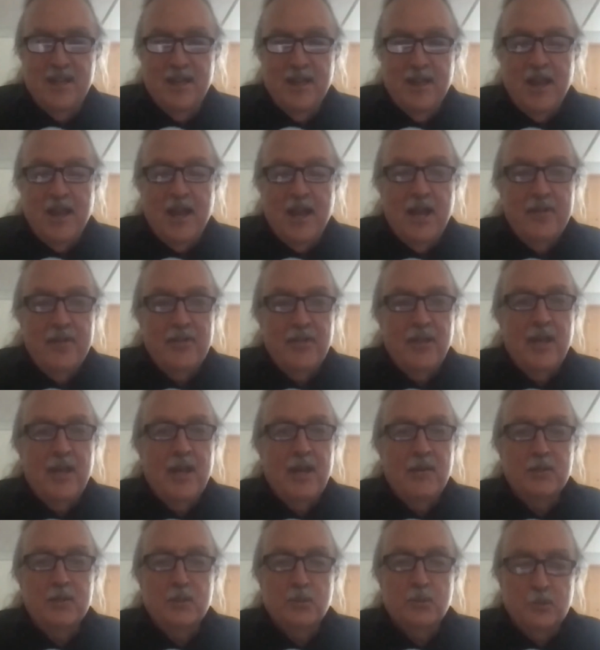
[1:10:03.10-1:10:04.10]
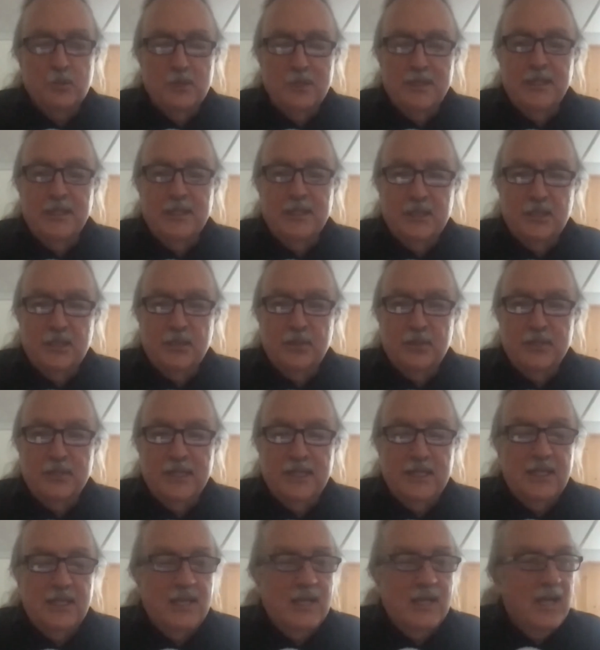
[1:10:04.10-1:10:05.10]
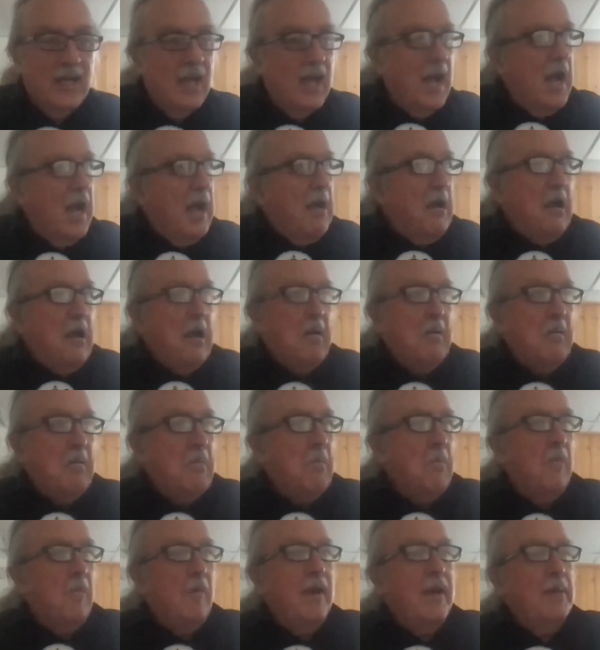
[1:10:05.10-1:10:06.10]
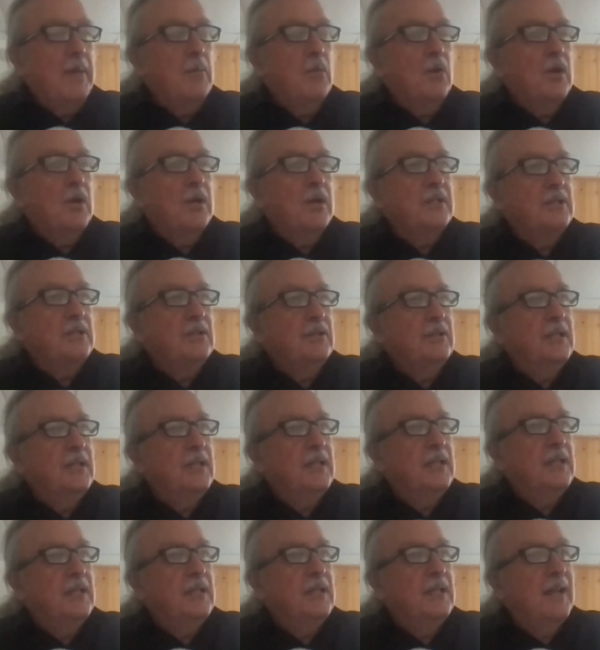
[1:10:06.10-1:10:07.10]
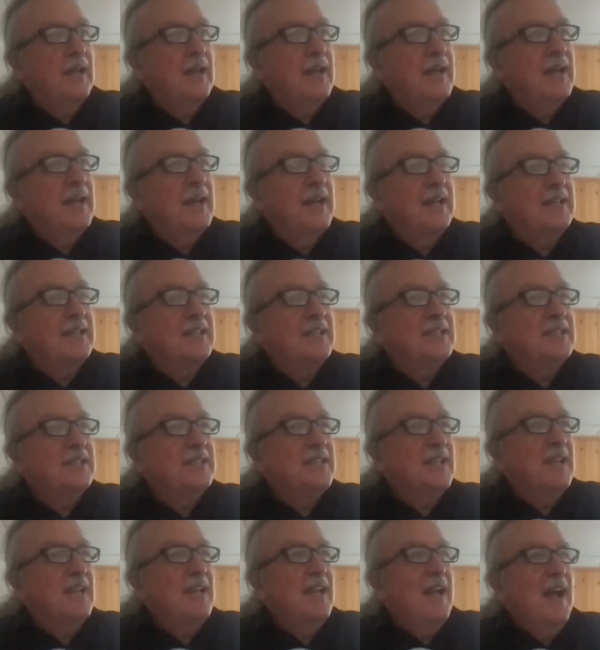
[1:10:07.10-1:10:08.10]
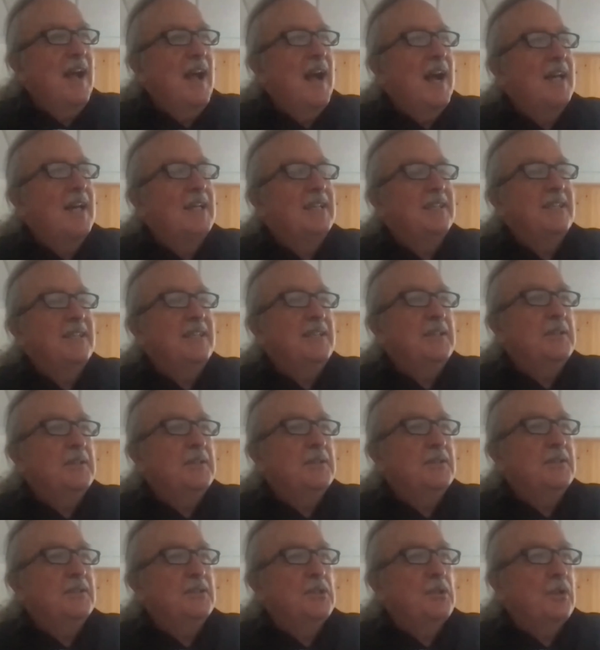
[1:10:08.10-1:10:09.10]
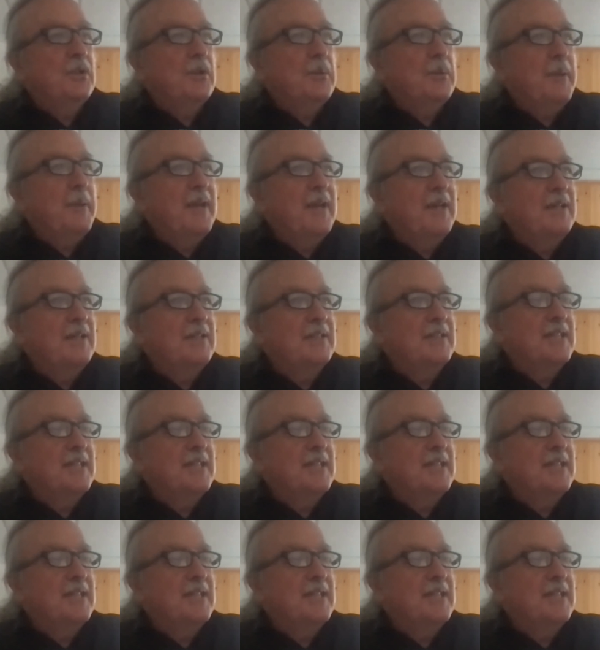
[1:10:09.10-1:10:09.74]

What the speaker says: I thought I was really tuned in, way more tuned in. And I see those solar panels.